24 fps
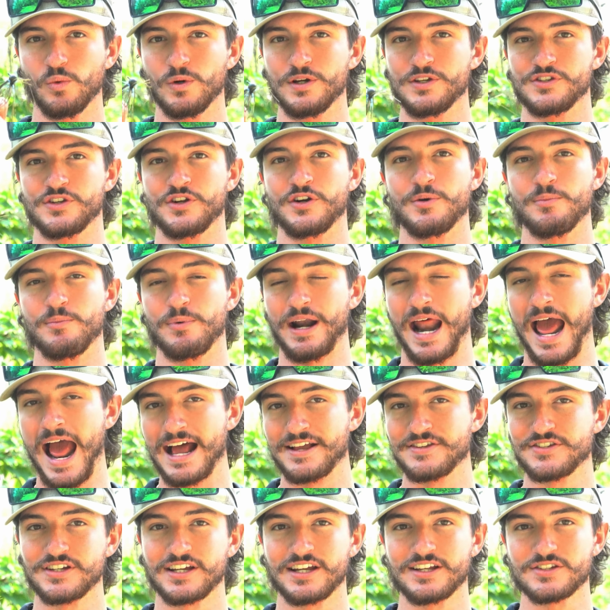wizard. But
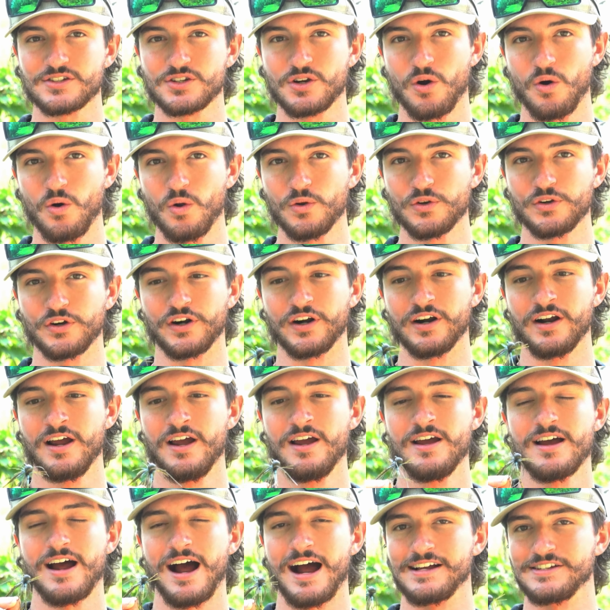as it gets colder,
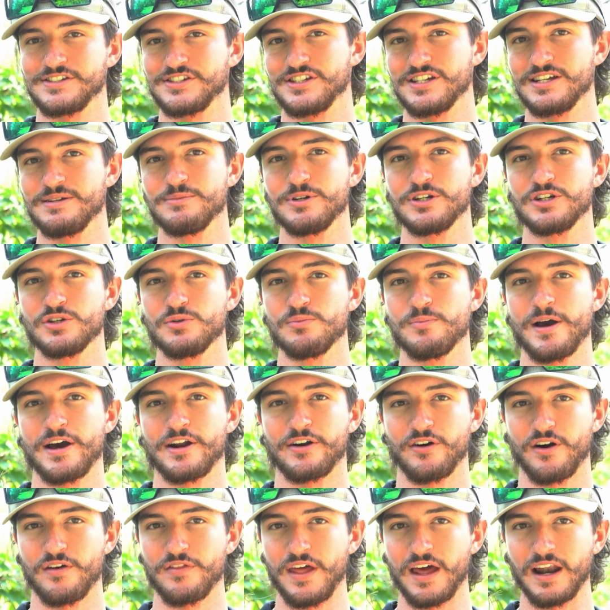I seem to do
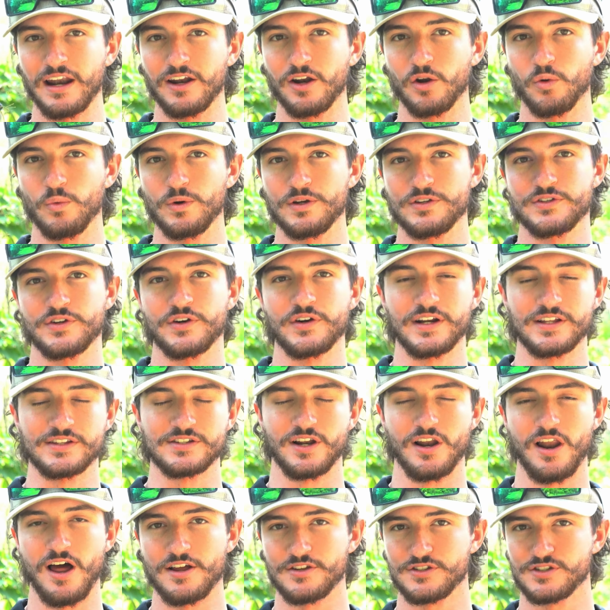better on that little wizard. It's a
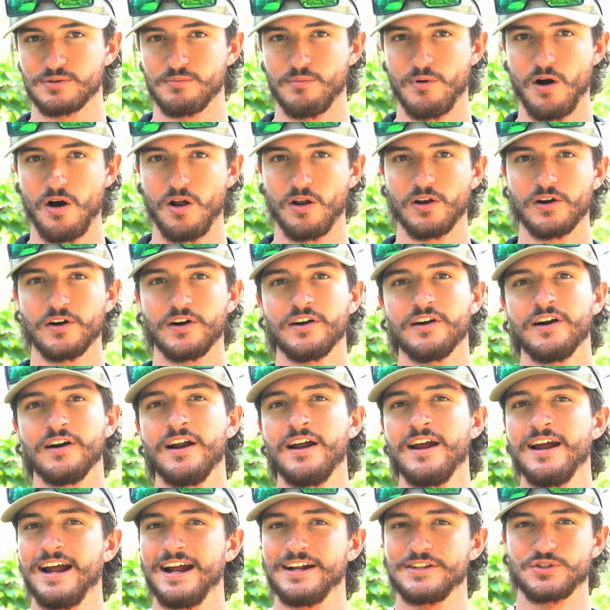lot smaller,
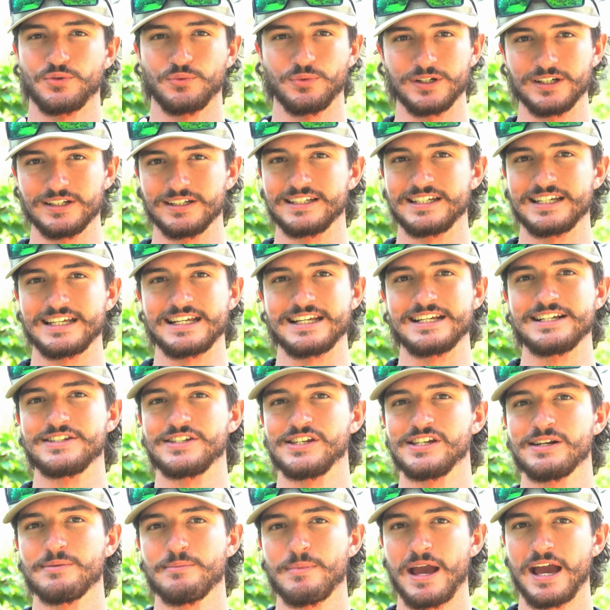it's a really easy
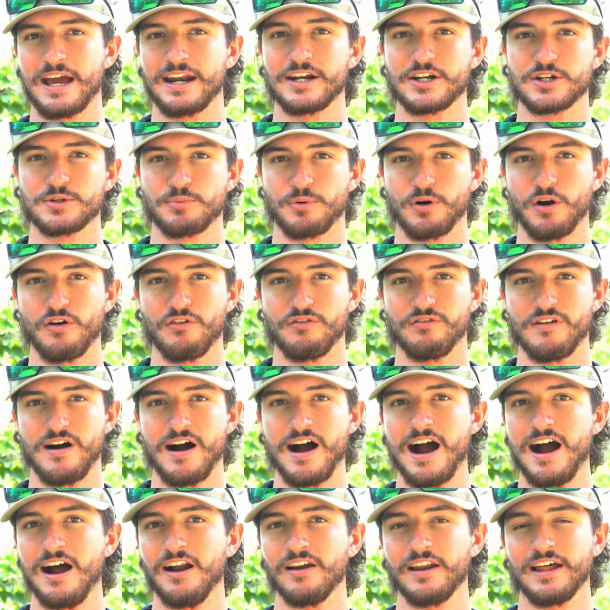to manage
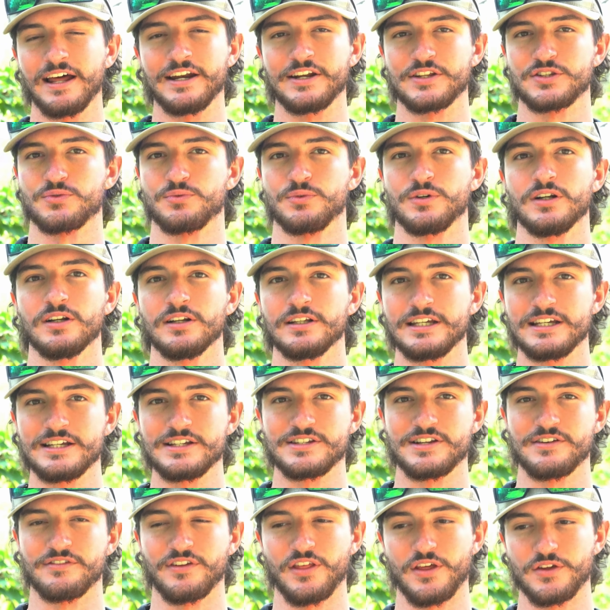profile, and it's really
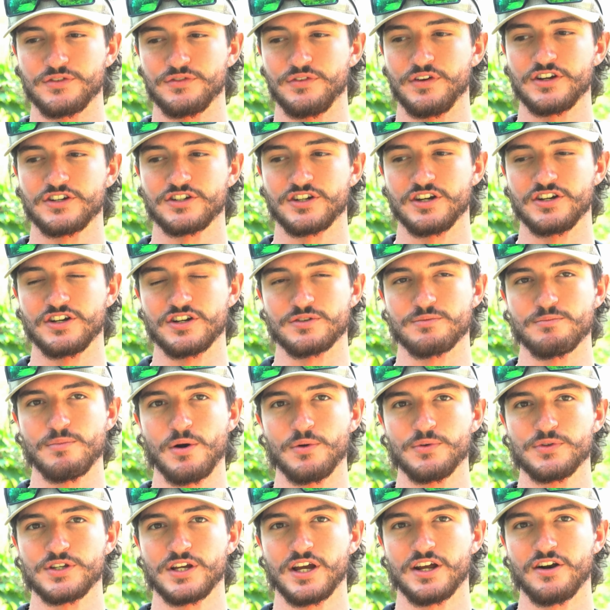easy for those fish to just
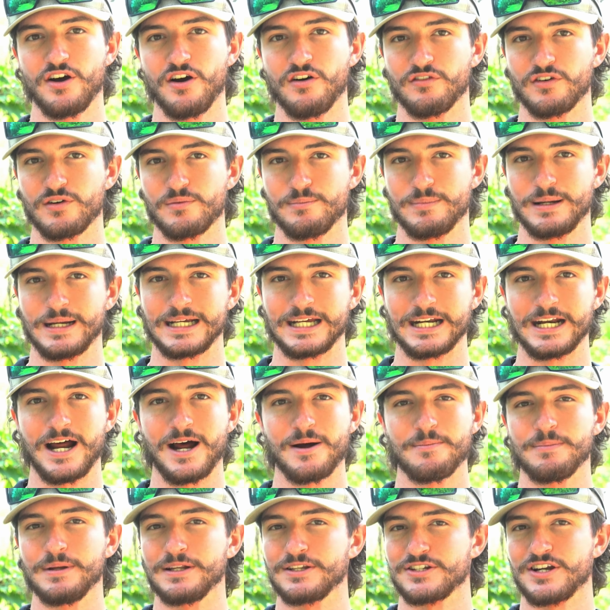mosey on over, pick it
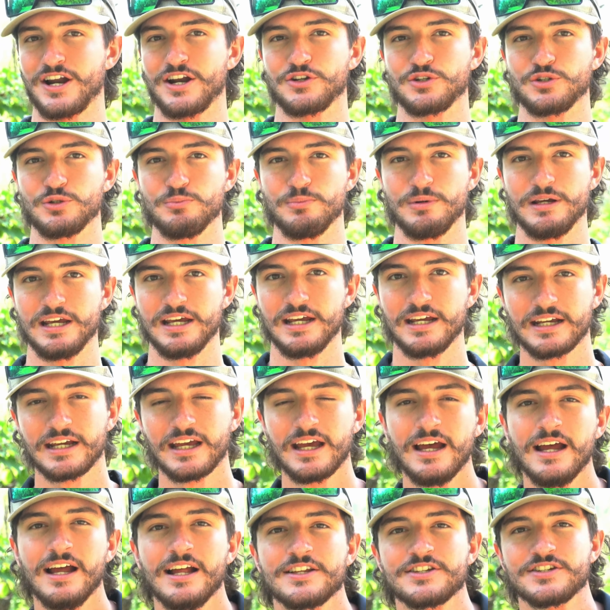up. It's not too big,
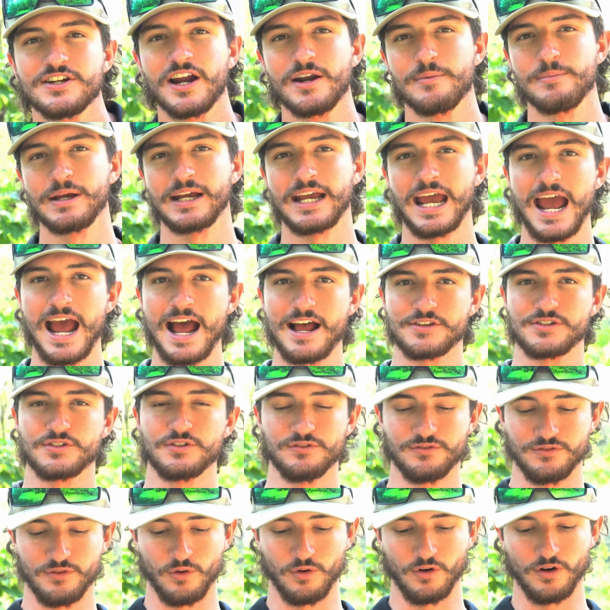it's not a big hassle
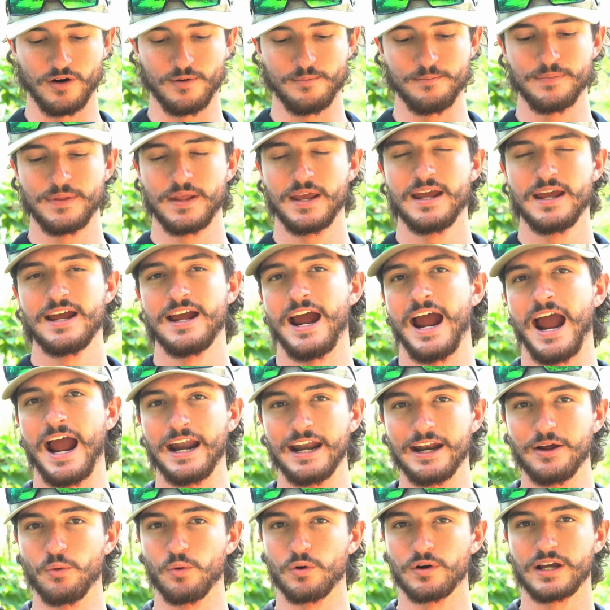for them, and
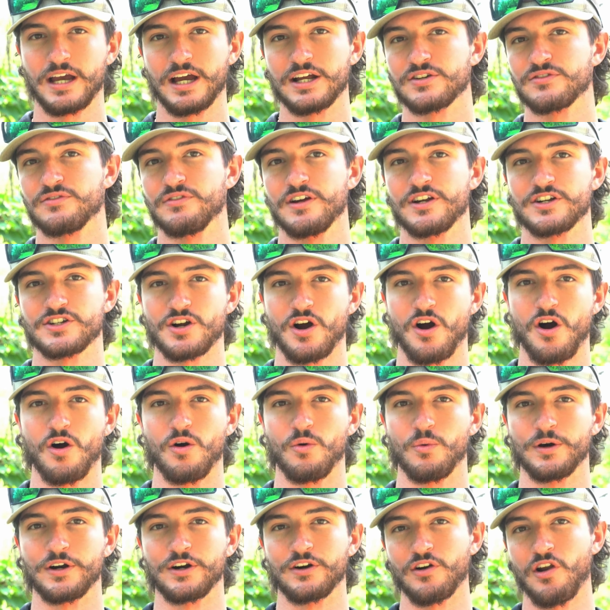it will catch fish all
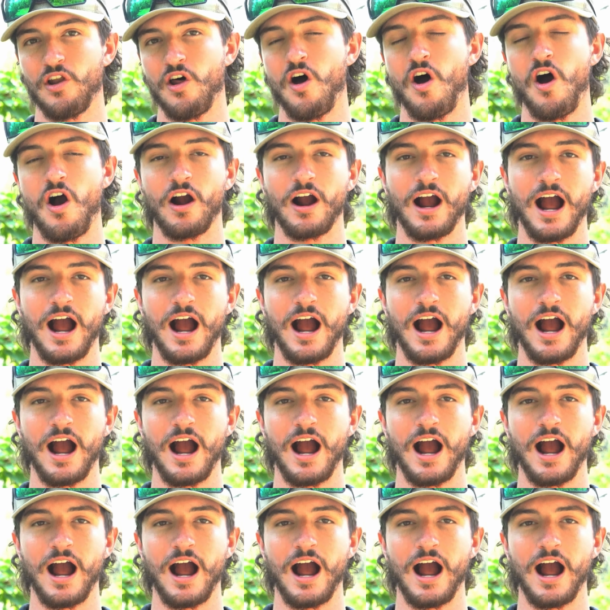winter long.